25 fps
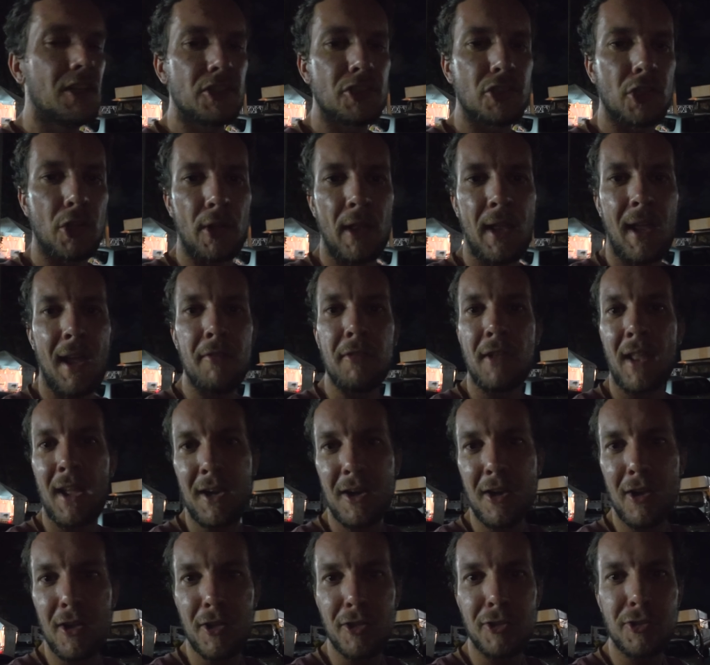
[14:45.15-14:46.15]
So they have
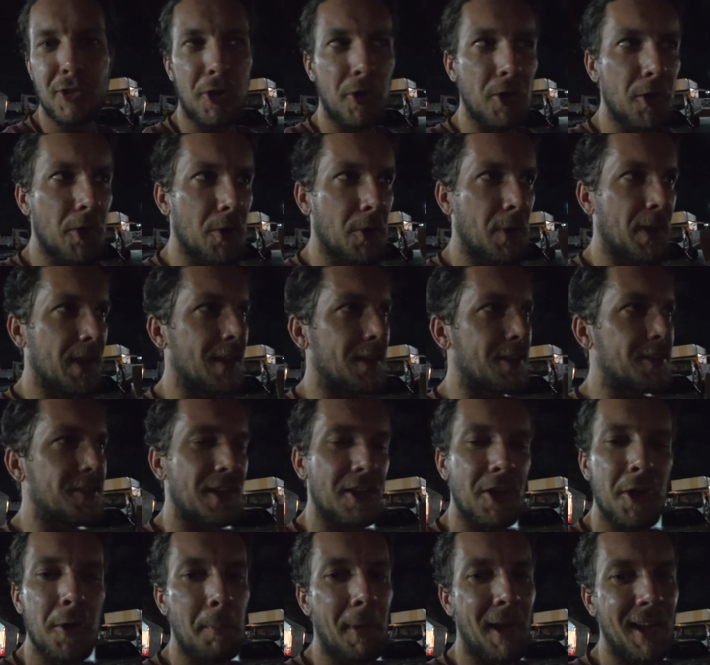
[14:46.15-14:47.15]
like a school with the
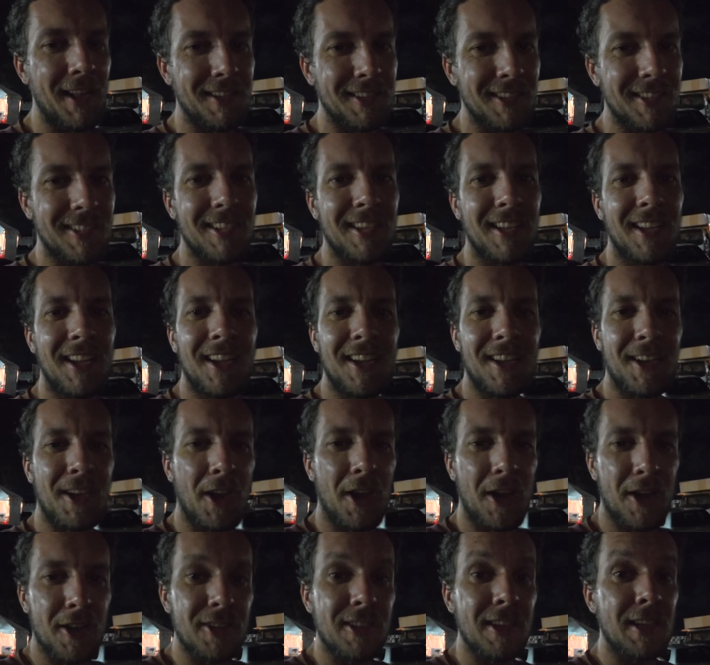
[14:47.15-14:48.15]
steel pans. You're
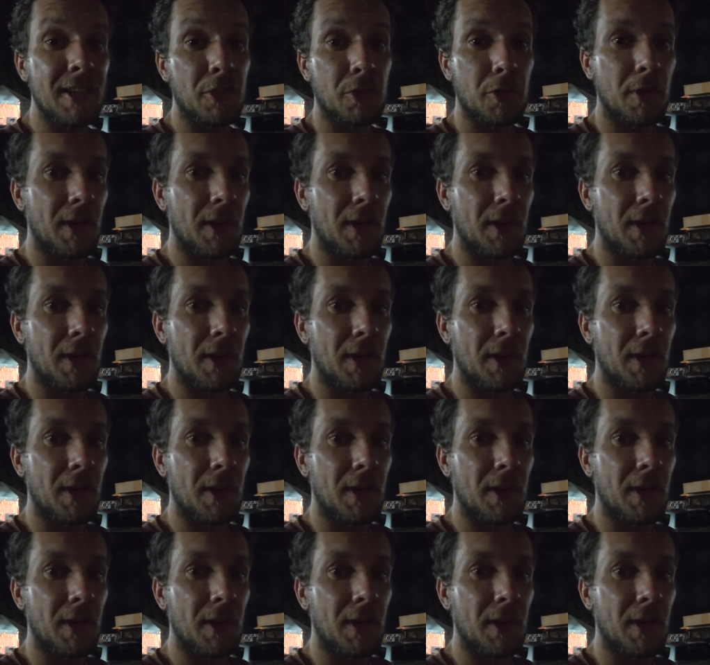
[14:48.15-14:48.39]
gonna see it's